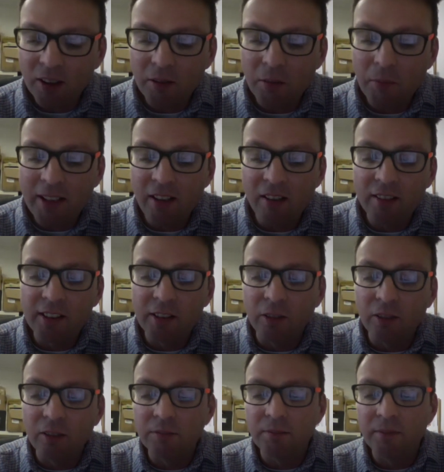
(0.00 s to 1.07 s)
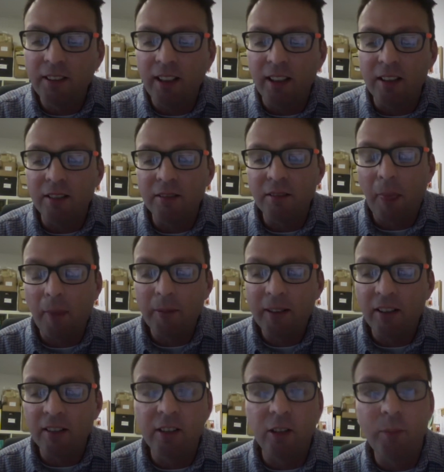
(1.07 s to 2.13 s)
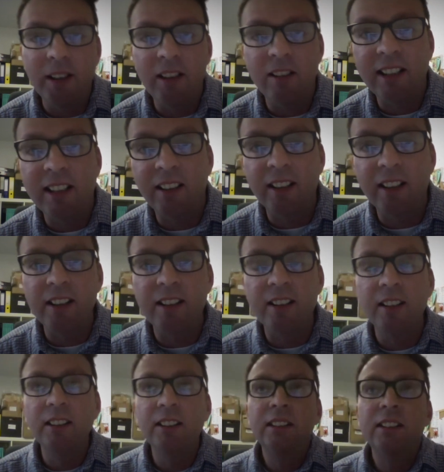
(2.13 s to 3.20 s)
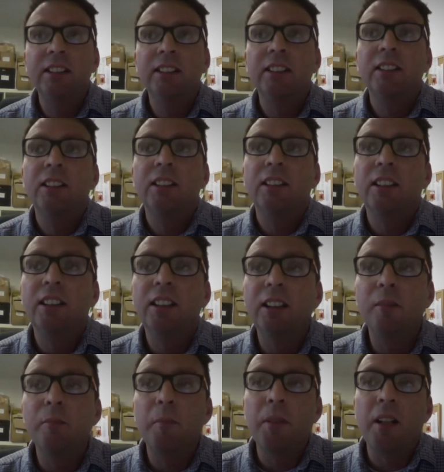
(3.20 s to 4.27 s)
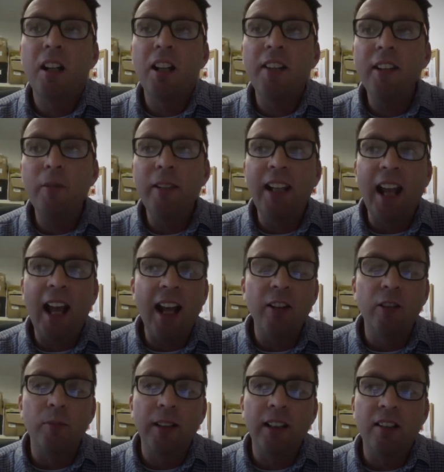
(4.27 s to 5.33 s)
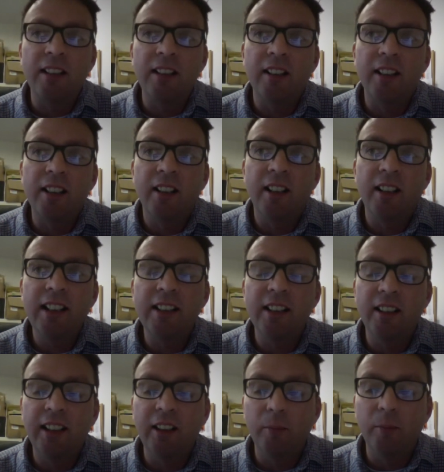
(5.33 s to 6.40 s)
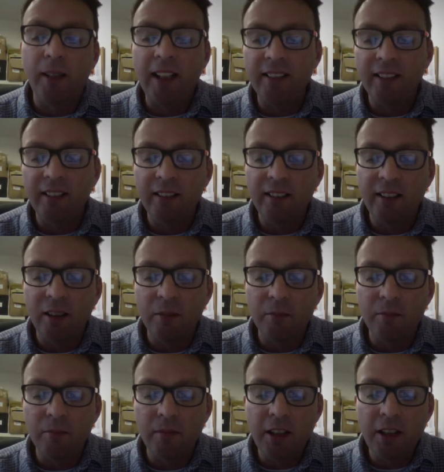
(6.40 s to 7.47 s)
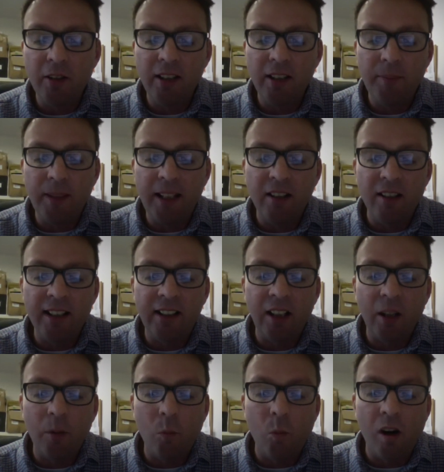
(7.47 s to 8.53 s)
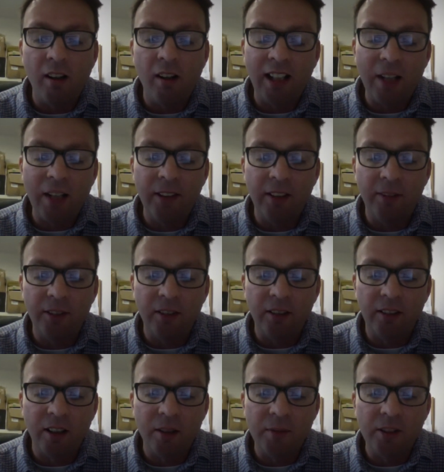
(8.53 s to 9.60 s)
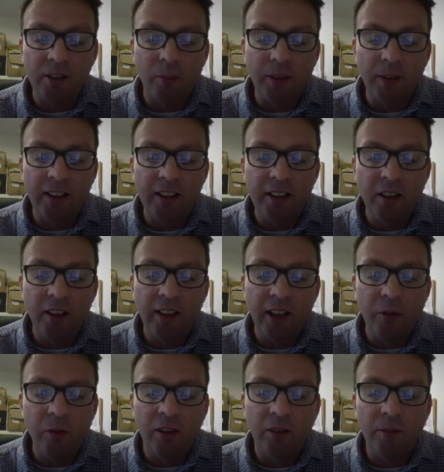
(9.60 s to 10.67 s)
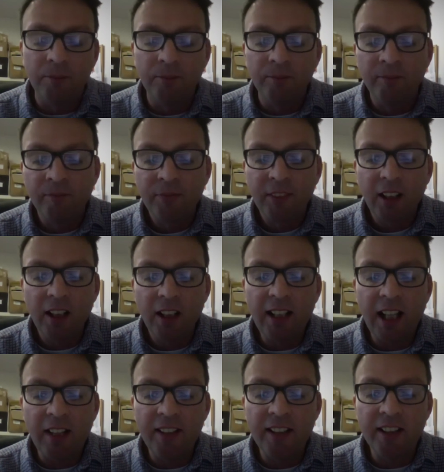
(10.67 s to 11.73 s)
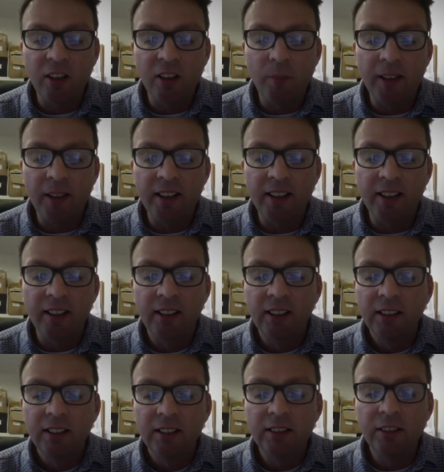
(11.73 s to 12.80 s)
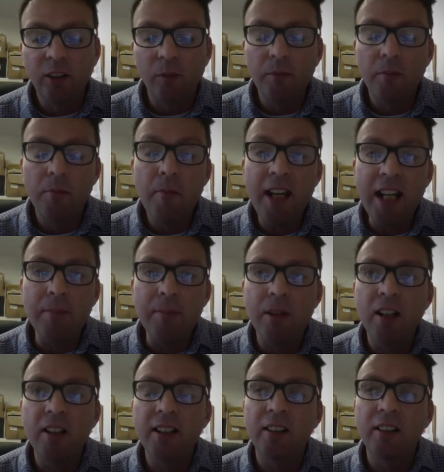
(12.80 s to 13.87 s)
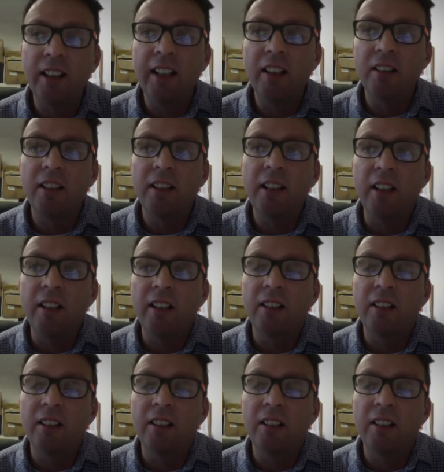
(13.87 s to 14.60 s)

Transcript: we can't all you know we can't all be idlers. Um, but I think we can all be idlers, at least a little bit. Um, you can be an idler while having a full time job because you can think, well, okay, this job is not me personally. I, you know,